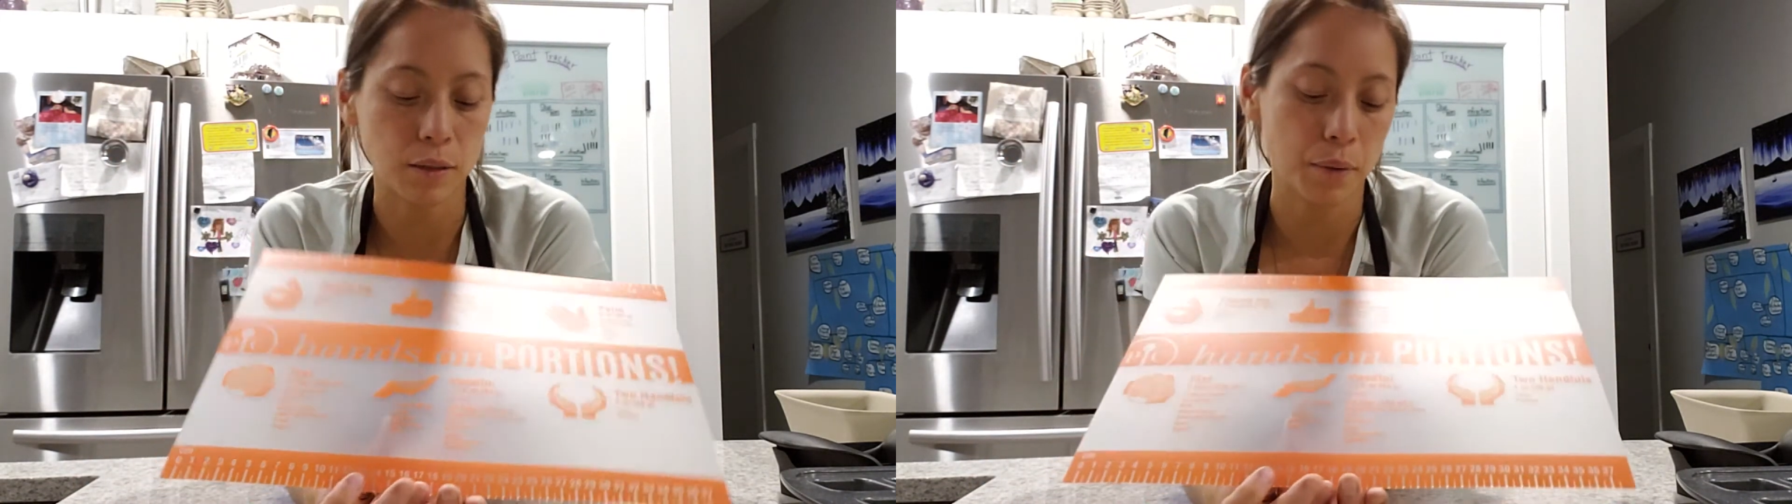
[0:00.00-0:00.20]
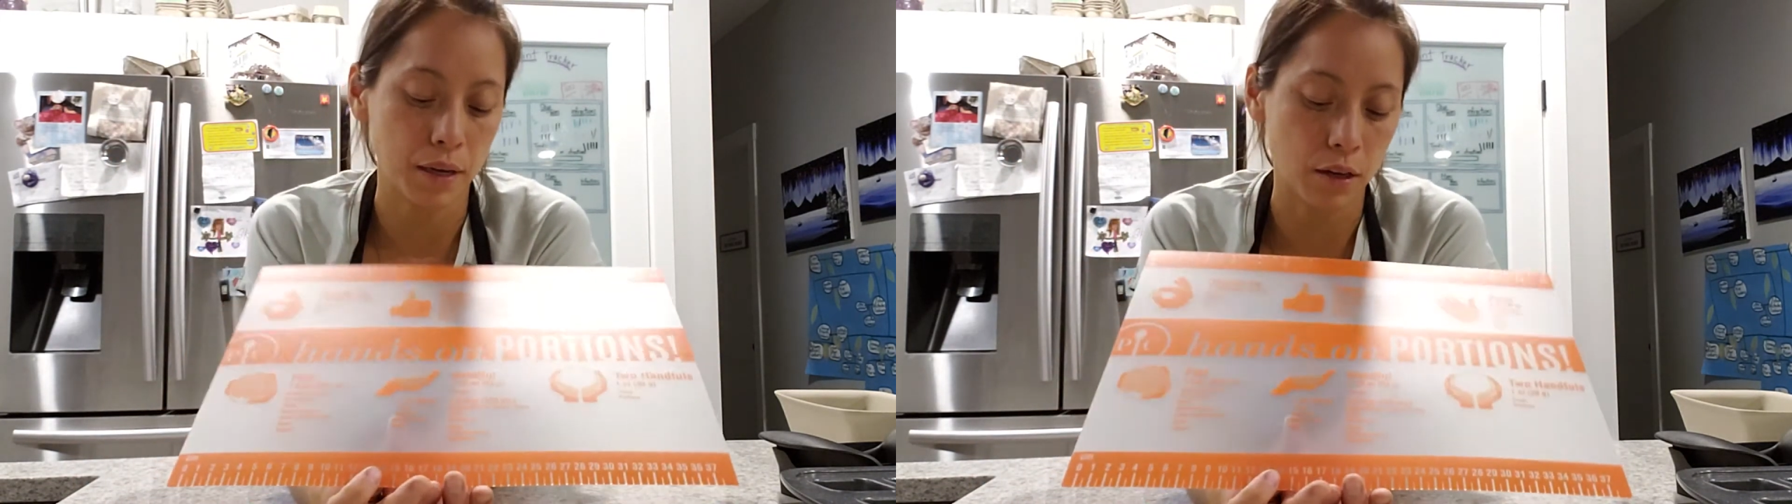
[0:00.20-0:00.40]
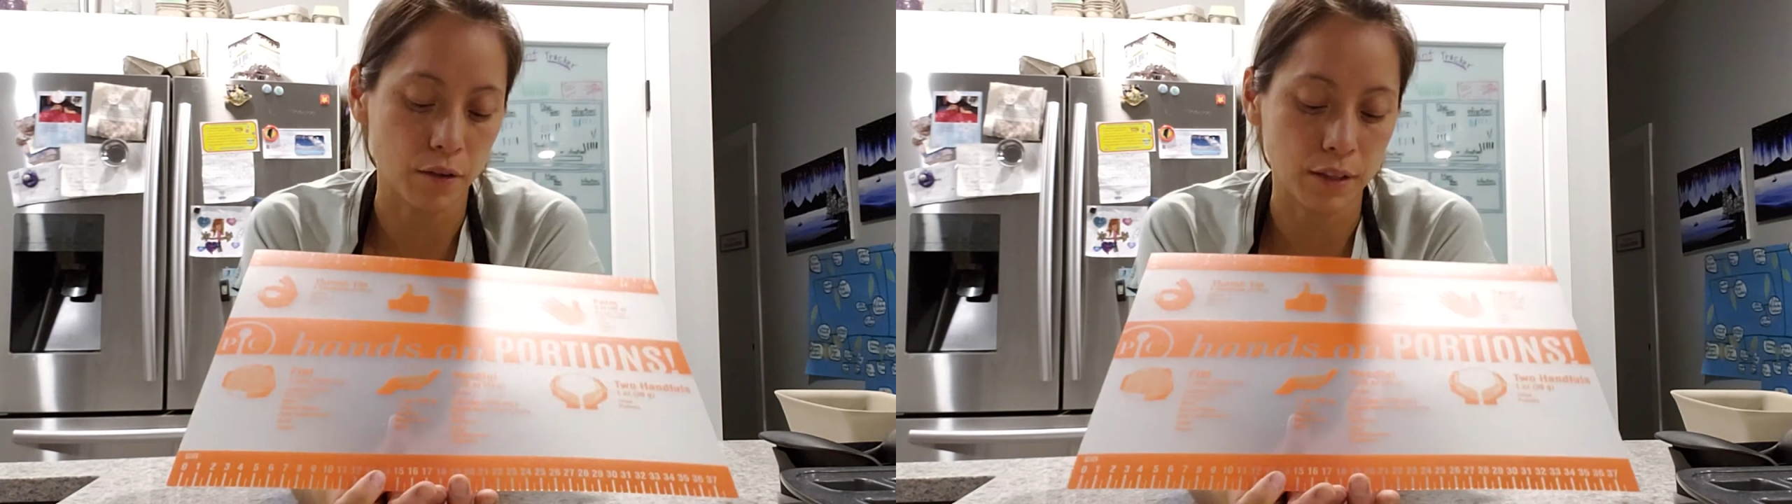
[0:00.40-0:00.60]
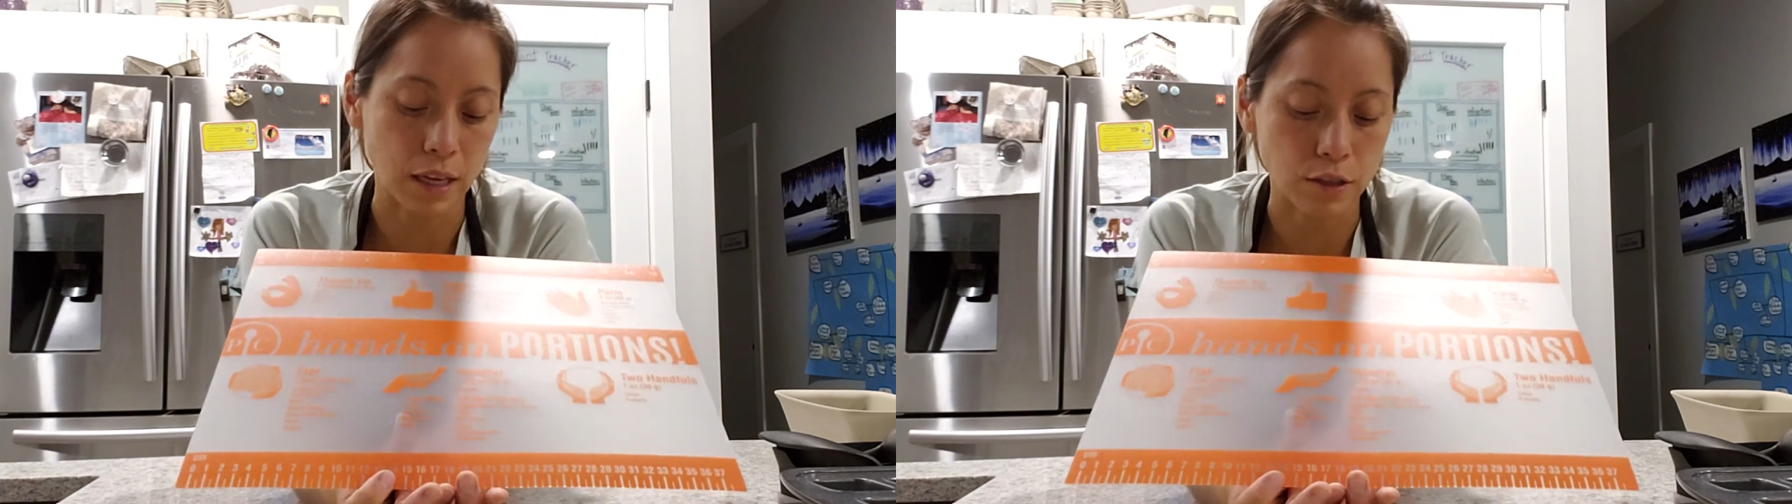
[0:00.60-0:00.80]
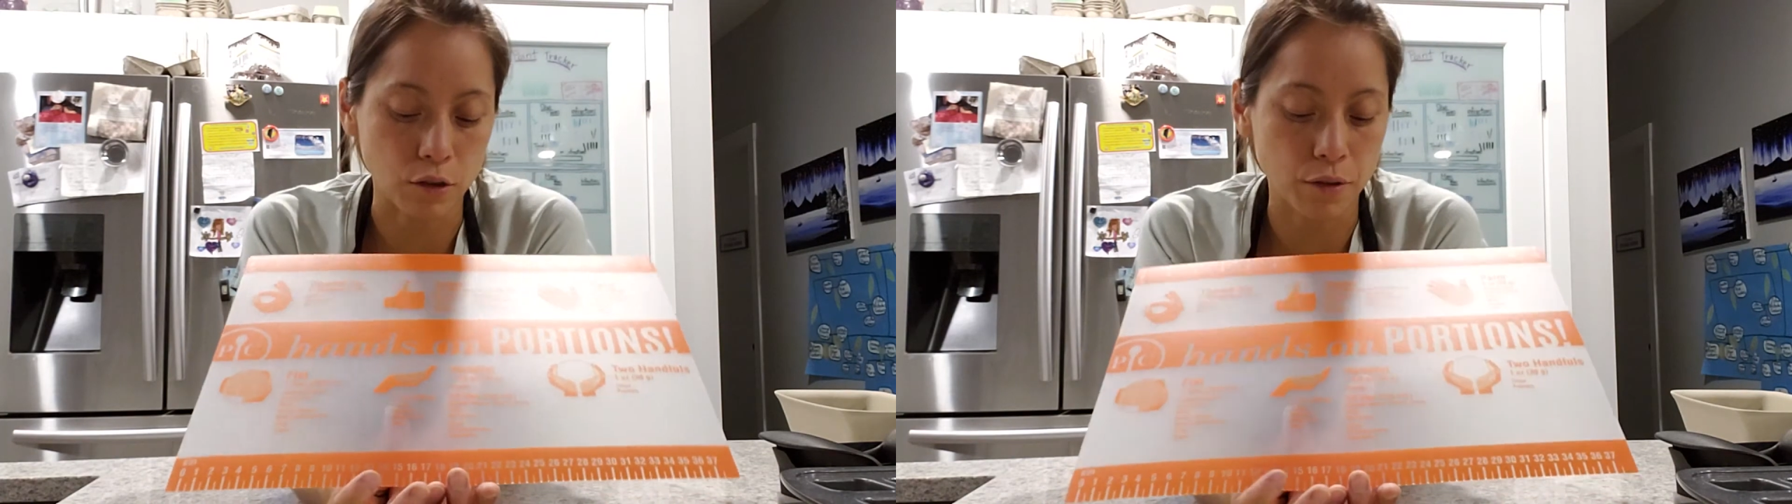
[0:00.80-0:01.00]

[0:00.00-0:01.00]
depending on the size of your